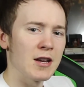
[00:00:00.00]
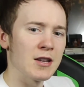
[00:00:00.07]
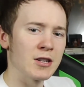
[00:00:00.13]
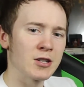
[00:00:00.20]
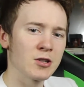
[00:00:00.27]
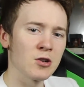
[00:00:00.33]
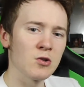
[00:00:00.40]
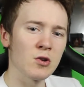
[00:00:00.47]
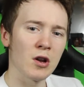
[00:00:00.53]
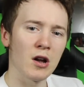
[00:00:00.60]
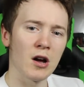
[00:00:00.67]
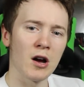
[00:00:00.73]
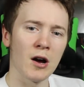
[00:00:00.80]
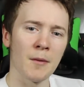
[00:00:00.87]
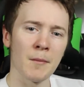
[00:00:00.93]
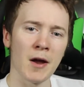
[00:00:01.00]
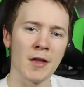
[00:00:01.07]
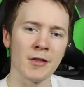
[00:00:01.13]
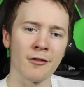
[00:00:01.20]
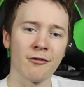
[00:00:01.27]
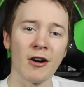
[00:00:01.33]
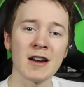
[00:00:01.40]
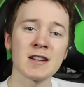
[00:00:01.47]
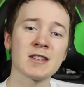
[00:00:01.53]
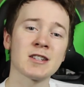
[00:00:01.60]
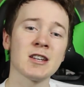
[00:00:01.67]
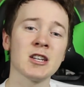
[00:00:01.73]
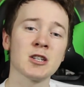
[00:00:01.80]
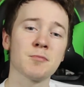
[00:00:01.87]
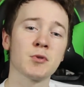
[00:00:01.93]
His suit and the fight
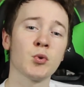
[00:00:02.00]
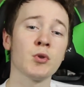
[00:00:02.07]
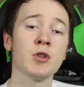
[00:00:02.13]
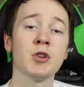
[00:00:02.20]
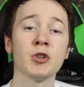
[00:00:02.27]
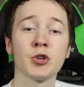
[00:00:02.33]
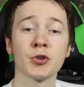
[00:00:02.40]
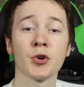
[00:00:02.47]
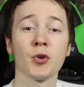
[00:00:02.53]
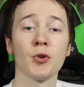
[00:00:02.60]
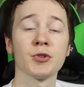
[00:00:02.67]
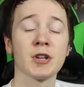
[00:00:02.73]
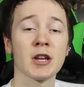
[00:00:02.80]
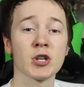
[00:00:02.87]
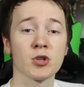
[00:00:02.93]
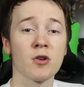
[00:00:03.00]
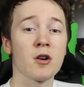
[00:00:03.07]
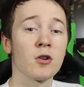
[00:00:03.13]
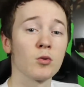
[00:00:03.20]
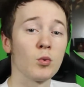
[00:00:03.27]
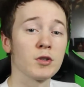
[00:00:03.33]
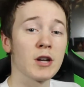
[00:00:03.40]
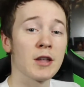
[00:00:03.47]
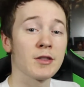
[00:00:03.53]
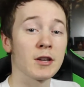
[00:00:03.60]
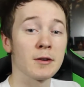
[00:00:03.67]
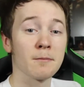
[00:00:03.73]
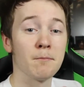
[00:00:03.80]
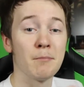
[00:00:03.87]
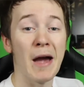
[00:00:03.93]
scenes between the Ninja Turtles and Shredder was, I
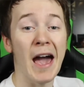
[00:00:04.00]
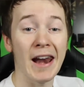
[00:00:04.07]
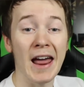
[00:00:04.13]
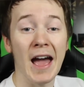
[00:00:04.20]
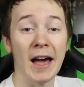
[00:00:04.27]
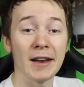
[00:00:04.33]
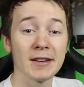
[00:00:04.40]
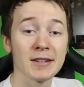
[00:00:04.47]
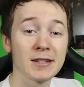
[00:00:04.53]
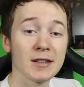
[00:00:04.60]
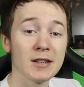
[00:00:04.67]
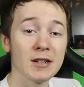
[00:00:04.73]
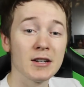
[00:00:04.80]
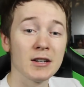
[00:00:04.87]
think, badass.